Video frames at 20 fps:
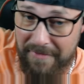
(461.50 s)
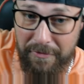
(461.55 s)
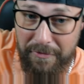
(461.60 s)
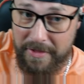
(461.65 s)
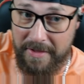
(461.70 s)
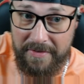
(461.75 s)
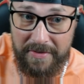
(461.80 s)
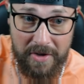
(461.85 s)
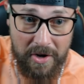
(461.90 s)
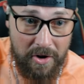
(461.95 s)
for
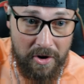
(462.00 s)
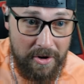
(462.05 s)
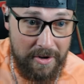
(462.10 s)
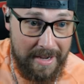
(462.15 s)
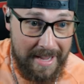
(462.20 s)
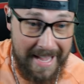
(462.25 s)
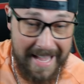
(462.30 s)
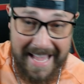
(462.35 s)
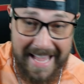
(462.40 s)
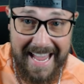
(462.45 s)
this
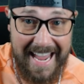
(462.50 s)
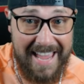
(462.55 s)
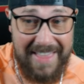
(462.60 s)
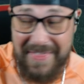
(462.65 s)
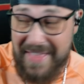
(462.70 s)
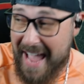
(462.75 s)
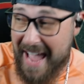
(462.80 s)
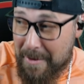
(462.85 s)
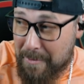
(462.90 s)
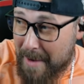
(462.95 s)
card.
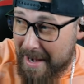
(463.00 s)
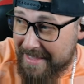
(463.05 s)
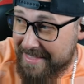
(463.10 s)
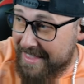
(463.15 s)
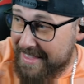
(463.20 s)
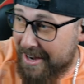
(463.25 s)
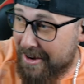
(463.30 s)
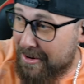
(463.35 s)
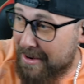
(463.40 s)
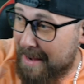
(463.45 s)
And that right
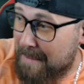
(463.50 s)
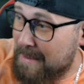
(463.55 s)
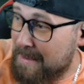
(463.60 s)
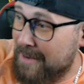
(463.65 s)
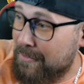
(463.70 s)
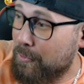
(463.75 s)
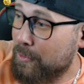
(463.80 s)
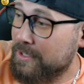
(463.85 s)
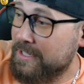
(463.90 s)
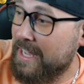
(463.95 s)
there, I mean,
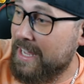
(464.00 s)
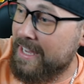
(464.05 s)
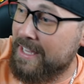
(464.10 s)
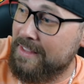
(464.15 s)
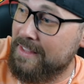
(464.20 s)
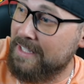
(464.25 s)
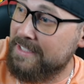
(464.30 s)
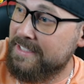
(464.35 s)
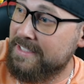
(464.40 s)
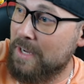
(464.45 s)
if we're taking,
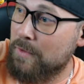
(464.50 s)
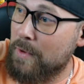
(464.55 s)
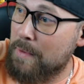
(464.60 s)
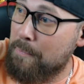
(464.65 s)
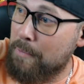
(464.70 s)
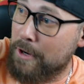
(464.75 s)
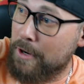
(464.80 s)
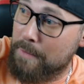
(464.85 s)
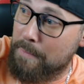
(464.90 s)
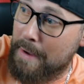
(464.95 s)
let's say we
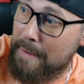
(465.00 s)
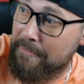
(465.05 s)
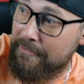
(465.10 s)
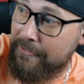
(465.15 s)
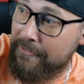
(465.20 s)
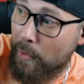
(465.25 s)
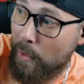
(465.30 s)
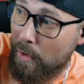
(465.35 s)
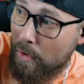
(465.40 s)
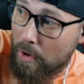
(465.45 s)
put him up
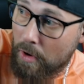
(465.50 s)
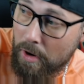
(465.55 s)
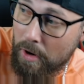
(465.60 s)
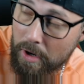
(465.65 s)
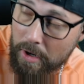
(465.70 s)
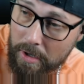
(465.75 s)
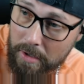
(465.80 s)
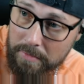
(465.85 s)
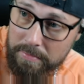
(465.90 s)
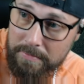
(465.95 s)

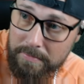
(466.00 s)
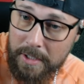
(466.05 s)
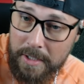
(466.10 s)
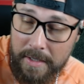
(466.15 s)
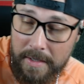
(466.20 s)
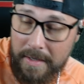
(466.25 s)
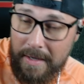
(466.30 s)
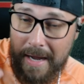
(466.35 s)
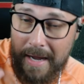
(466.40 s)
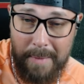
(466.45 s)
for,
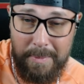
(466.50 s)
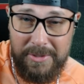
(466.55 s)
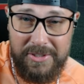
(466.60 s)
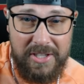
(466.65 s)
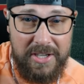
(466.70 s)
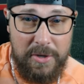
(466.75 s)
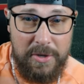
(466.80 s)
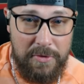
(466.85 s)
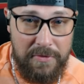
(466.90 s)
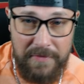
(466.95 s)
I'm just
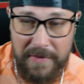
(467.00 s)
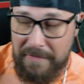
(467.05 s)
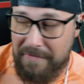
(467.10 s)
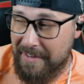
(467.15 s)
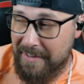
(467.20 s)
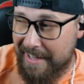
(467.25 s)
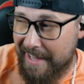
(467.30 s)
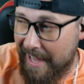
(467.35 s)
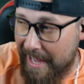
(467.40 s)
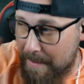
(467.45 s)
going to use
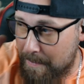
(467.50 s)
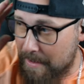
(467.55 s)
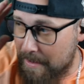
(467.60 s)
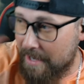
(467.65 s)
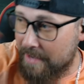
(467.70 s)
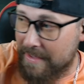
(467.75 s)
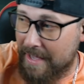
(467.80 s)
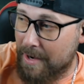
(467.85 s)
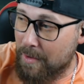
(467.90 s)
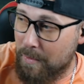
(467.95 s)
50K
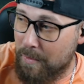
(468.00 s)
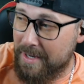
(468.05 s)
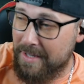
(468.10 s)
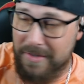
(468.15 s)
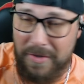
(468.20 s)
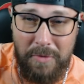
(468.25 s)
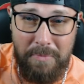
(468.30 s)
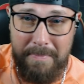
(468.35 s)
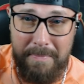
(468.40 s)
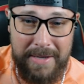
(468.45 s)
because I don't want to
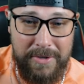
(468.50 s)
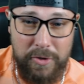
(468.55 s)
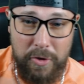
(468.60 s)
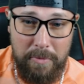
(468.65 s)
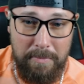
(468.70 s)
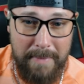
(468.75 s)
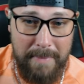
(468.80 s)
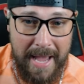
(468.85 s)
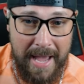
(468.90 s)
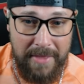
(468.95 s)
do mental
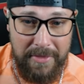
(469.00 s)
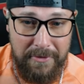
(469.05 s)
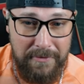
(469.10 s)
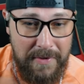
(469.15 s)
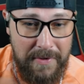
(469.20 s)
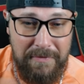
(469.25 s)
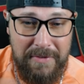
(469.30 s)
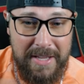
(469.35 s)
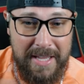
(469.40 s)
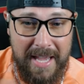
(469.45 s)
math.
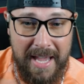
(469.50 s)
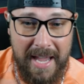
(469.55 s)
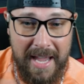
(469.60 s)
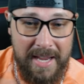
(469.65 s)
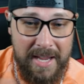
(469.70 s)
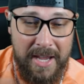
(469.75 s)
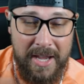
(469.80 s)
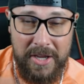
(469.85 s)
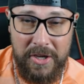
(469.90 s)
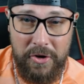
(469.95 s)

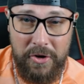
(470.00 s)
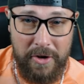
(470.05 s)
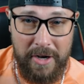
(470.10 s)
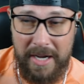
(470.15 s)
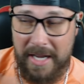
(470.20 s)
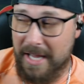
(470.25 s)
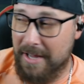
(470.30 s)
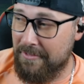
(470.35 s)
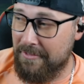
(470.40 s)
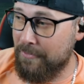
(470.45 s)
50K, you're going
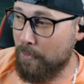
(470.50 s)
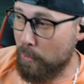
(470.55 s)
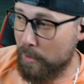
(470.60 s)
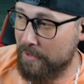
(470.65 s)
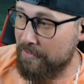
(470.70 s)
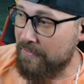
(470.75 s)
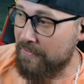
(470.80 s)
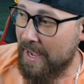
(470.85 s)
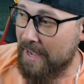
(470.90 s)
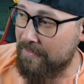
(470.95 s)
to get
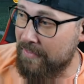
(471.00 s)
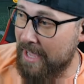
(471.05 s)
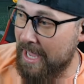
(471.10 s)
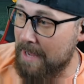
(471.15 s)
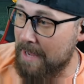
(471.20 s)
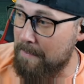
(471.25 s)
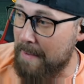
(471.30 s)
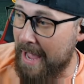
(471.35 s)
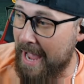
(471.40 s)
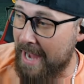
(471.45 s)

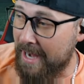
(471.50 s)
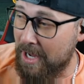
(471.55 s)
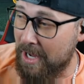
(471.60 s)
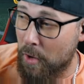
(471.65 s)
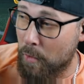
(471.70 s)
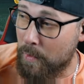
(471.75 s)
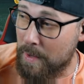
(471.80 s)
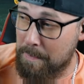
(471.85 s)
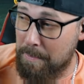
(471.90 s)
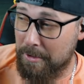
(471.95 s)
45K back.
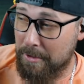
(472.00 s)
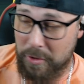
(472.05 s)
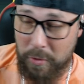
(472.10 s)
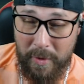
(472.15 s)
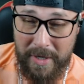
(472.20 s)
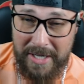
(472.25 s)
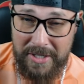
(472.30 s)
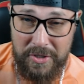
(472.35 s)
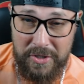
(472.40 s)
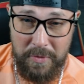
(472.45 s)
We put
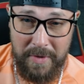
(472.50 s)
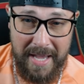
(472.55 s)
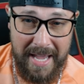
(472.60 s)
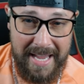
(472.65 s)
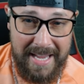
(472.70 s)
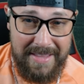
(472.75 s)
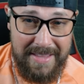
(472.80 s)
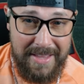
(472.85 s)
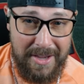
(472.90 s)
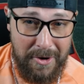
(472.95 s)

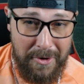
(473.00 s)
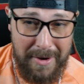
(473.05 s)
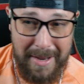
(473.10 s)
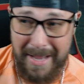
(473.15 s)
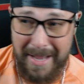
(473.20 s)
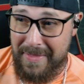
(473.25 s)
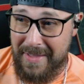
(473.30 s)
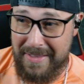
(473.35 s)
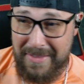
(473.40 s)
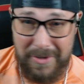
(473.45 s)
22K in there.
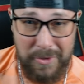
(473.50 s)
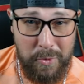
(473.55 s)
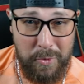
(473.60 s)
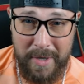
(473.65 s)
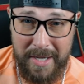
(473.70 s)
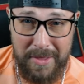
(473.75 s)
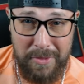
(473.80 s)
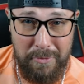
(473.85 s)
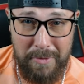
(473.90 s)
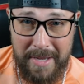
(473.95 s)
That's a
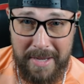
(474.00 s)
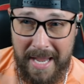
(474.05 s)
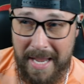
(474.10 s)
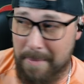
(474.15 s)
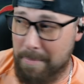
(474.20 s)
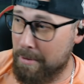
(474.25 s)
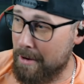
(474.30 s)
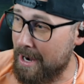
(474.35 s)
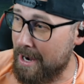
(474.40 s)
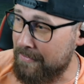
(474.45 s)

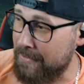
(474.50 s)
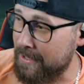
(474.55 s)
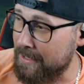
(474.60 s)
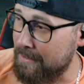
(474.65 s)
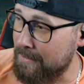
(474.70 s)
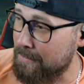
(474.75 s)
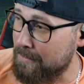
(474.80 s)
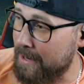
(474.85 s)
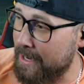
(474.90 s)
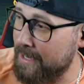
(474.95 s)
23K profit,
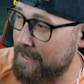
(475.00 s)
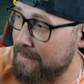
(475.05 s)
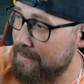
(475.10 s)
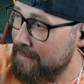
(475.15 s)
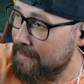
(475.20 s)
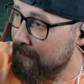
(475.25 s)
right?